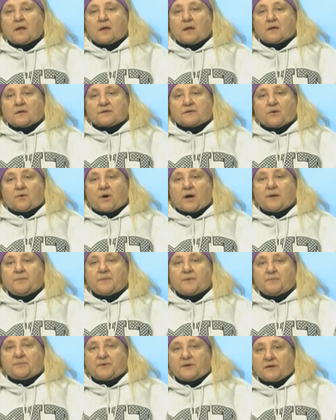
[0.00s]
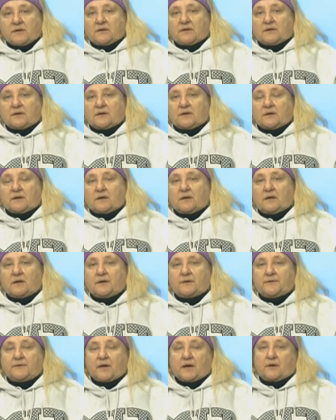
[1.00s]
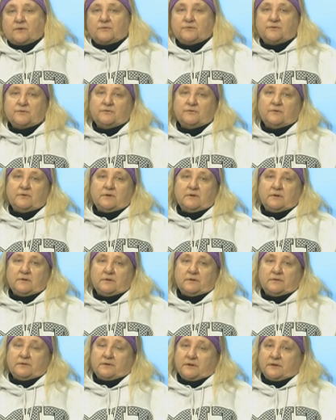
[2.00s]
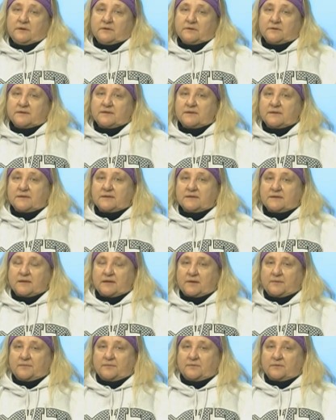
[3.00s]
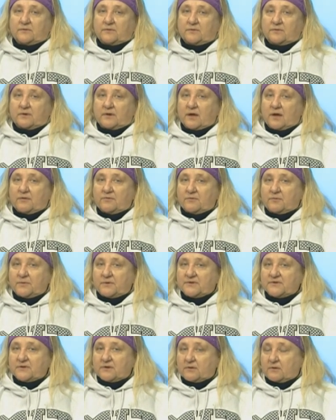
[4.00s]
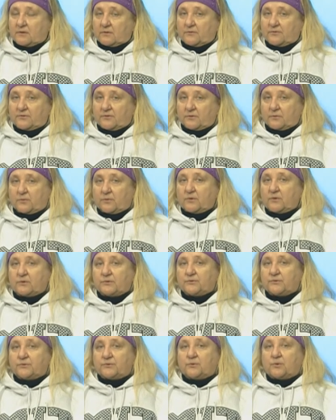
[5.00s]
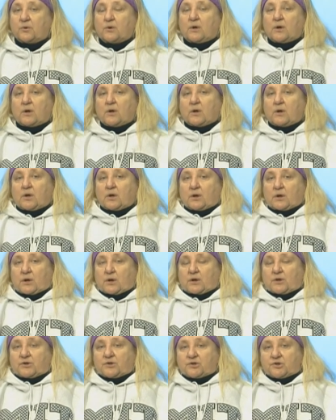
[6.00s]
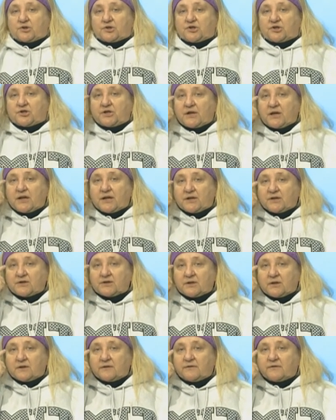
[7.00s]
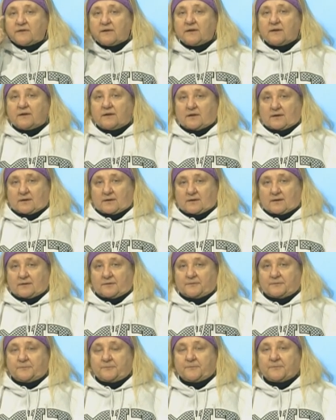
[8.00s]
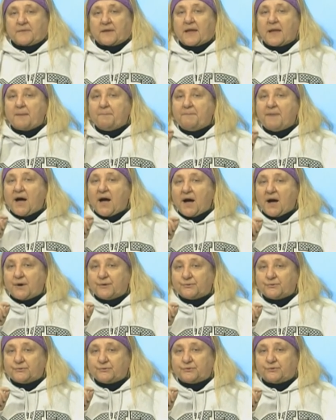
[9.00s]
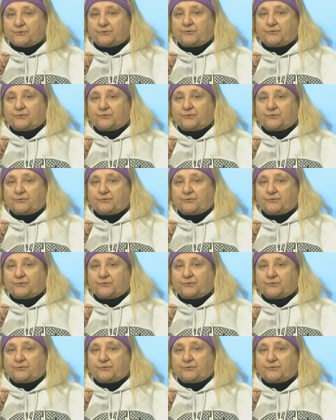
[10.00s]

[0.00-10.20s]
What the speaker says: So I'm appealing now to the legal system and to the governments all over the world to change their thinking about